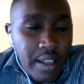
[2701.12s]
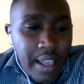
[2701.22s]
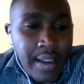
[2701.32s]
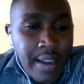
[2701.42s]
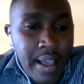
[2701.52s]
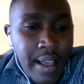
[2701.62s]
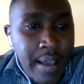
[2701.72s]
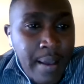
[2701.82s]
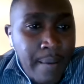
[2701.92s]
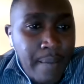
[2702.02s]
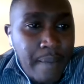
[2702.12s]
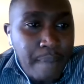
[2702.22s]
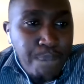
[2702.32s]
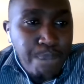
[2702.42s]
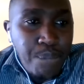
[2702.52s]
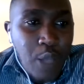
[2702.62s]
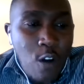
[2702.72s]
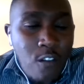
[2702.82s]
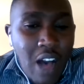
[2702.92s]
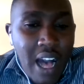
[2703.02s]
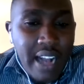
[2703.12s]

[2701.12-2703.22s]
and uh, over a